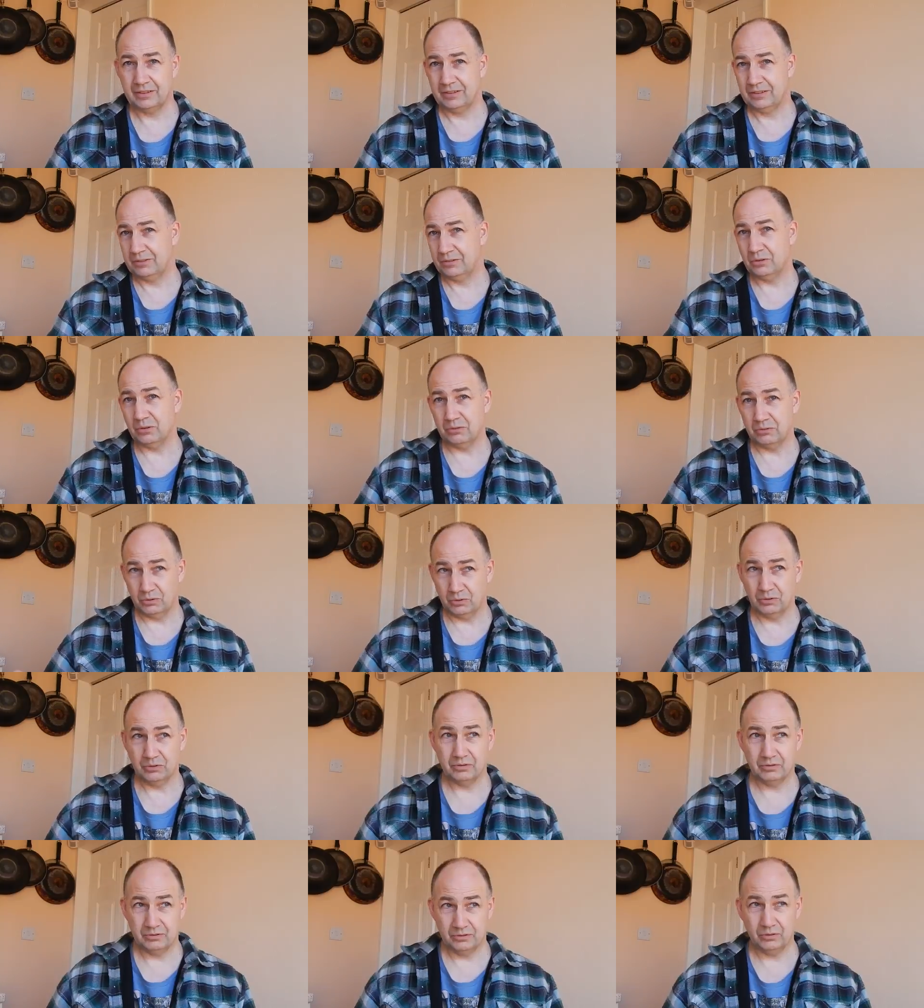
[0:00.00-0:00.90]
Not
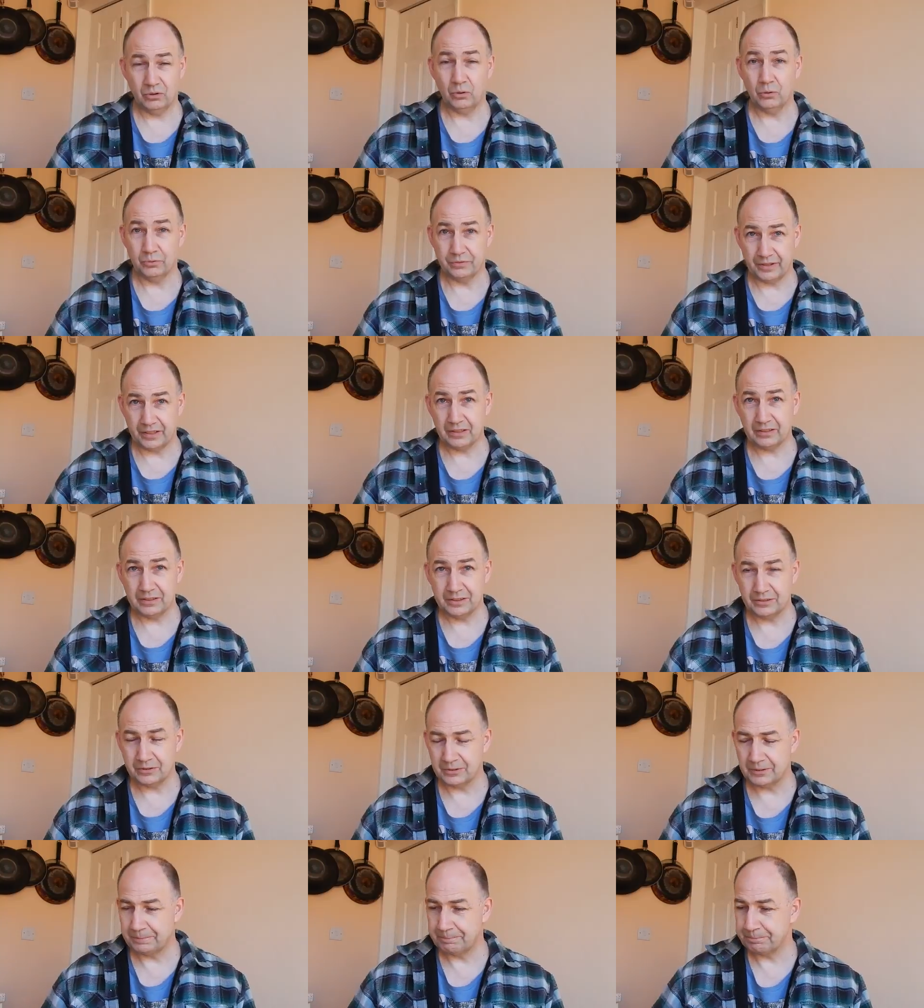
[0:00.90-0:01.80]
overtly
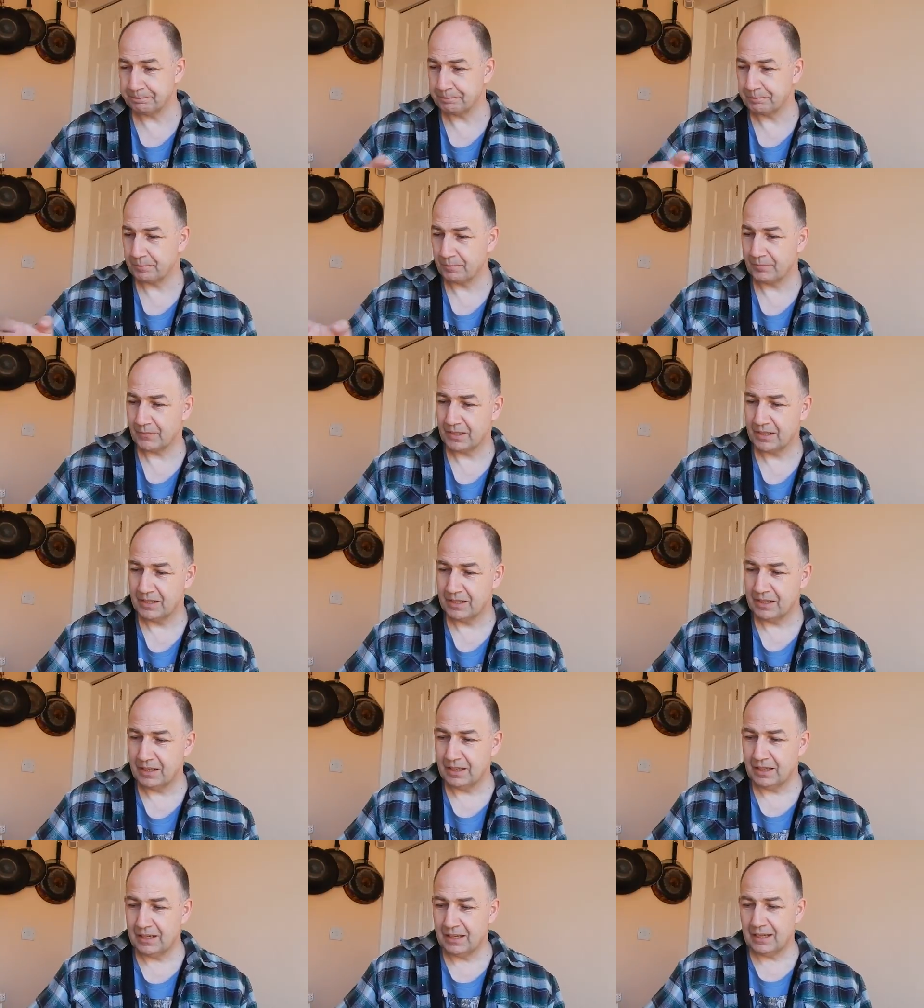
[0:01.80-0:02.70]
do it.
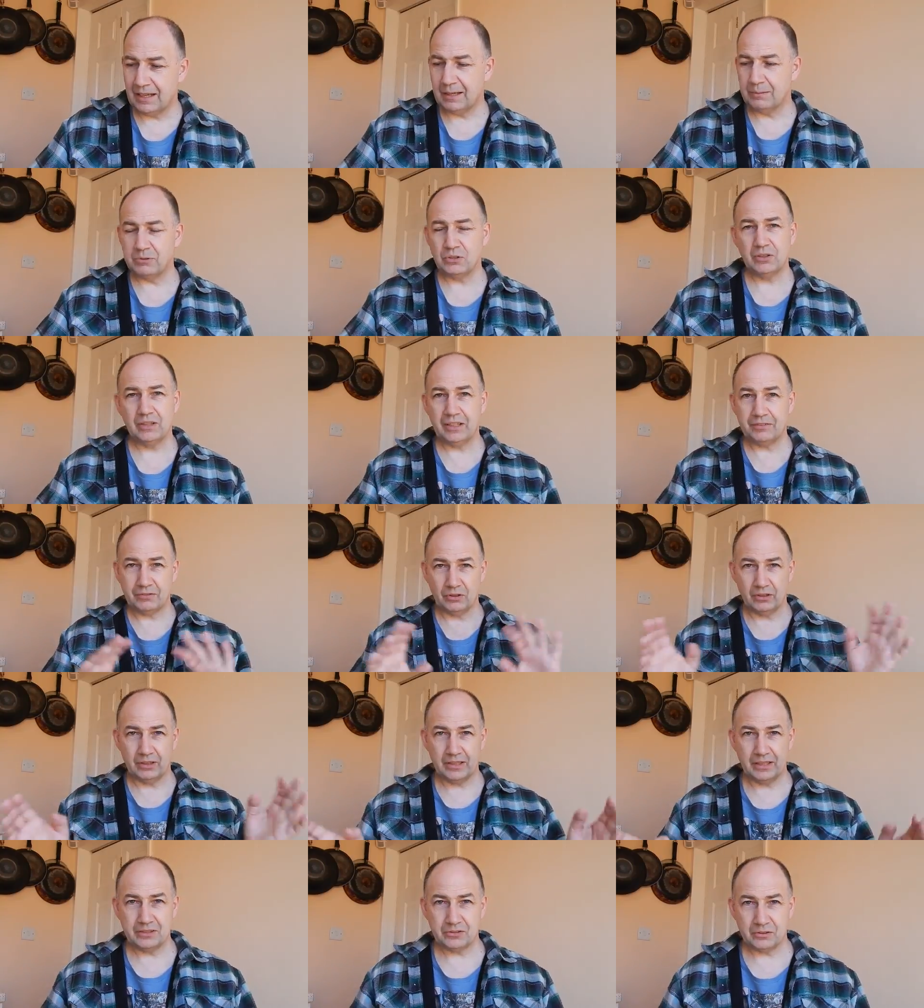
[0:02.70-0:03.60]
So I left
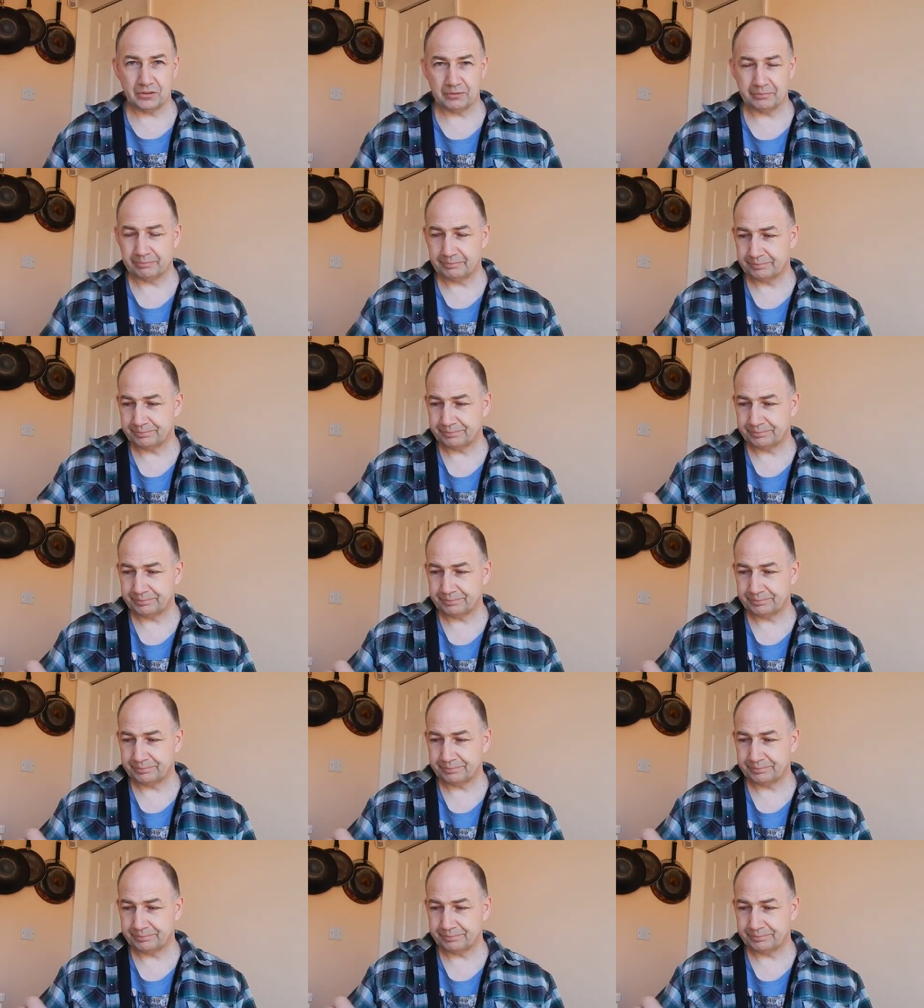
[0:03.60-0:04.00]
all the lights on.